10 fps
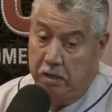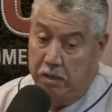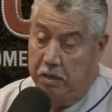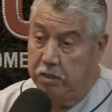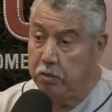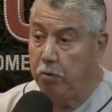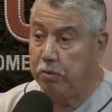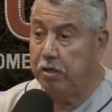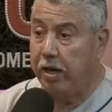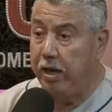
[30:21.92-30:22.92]
As old
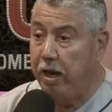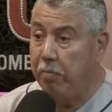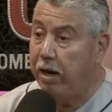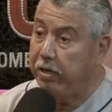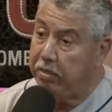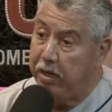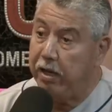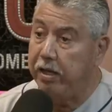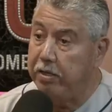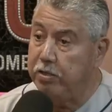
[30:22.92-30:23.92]
as I am, I
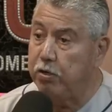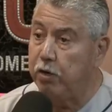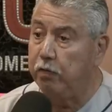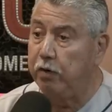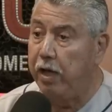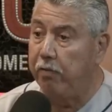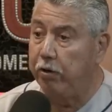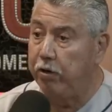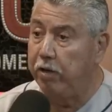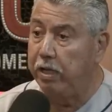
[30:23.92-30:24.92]
think I deserve to have a good night's